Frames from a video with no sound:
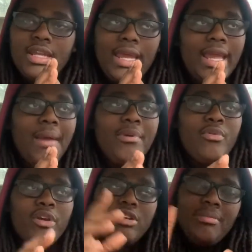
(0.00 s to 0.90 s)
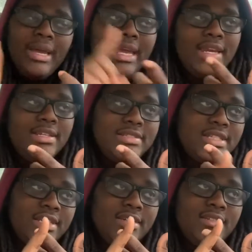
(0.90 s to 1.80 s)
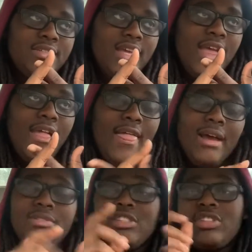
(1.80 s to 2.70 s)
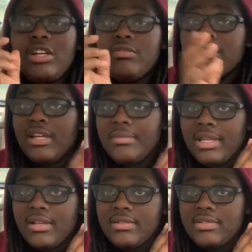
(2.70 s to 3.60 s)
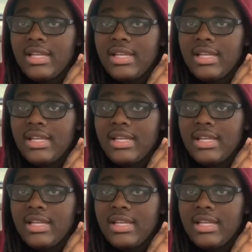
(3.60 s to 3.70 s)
Like, I've been working on my editing skills. I'm still trying to do thumbnails.